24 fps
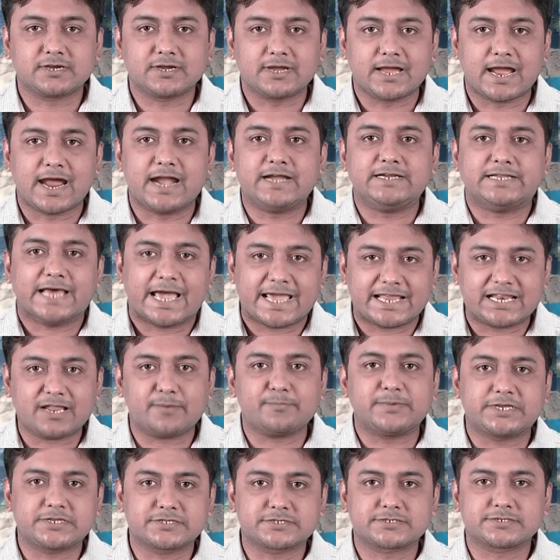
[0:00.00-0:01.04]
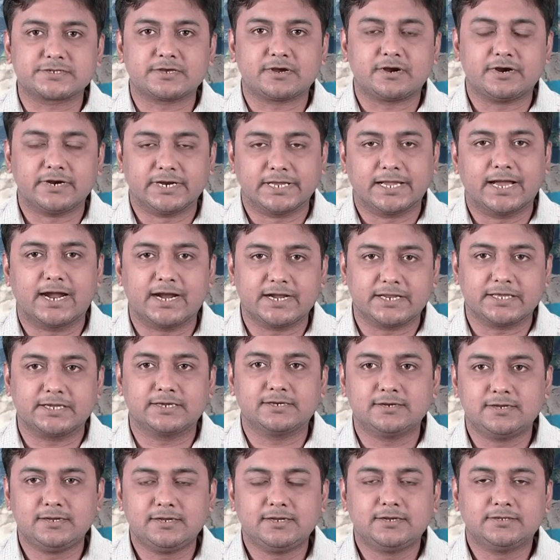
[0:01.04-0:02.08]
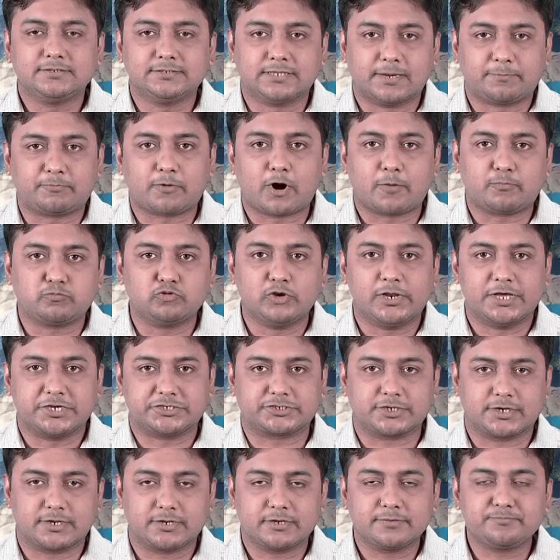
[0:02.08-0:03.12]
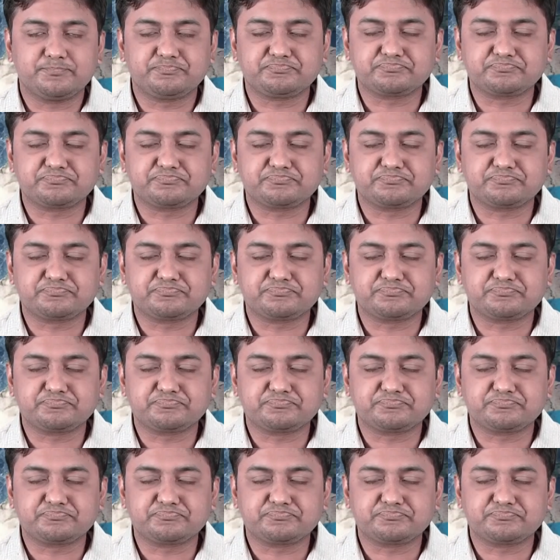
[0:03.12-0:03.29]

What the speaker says: and dynamics regarding the population,